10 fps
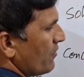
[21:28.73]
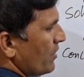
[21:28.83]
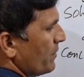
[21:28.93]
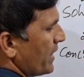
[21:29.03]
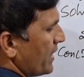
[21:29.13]
you
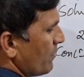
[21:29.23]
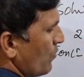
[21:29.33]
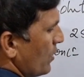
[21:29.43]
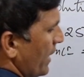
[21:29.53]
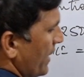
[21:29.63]
will be
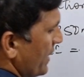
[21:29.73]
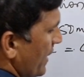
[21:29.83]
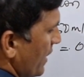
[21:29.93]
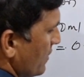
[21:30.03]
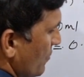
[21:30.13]
getting
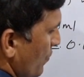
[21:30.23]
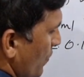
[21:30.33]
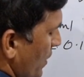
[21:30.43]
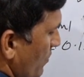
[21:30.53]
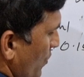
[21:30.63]
molarity as
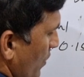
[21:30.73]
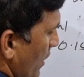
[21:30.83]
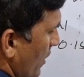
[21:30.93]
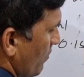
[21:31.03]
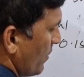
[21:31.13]
1 molar.